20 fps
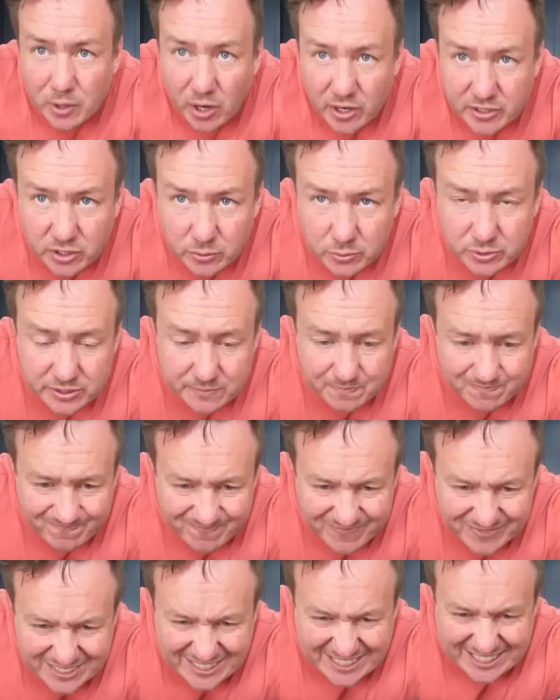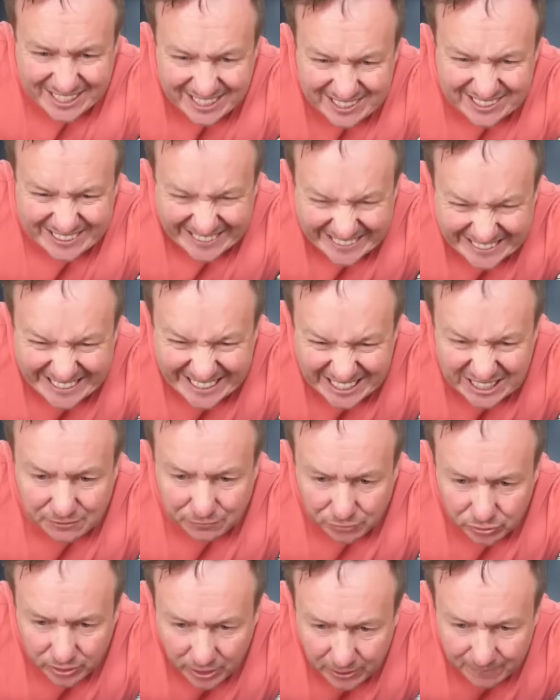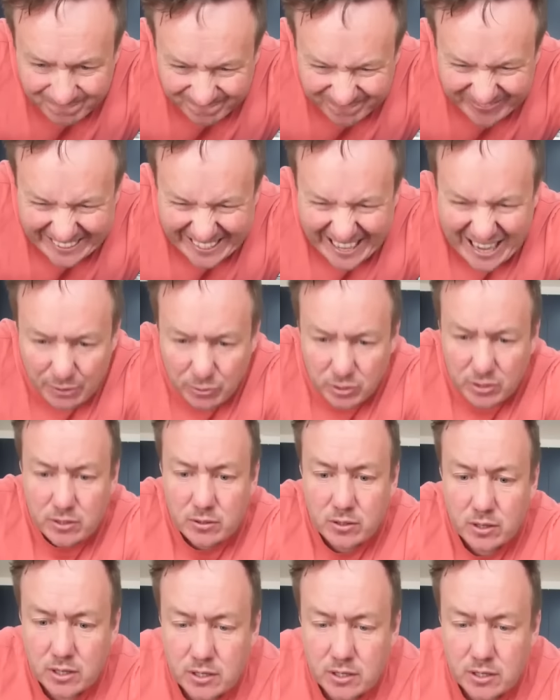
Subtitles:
but I don't want to sit like this for an hour.